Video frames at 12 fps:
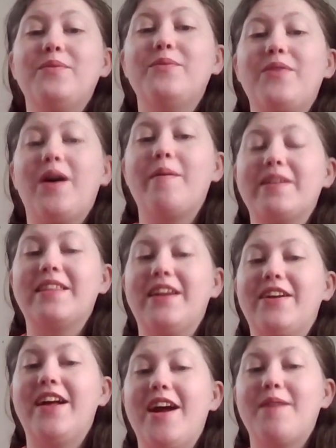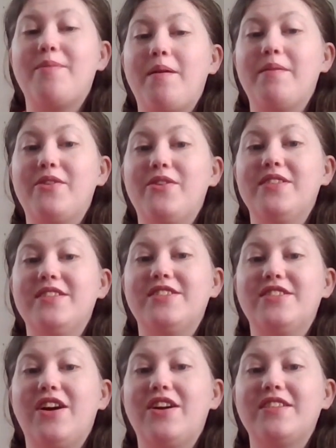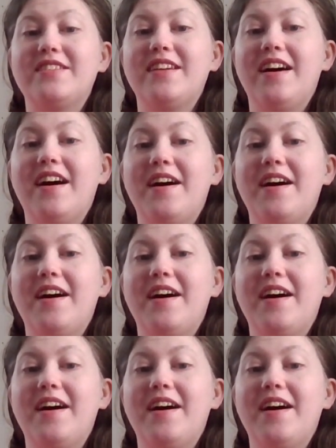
Rob and Claire and I are probably going to start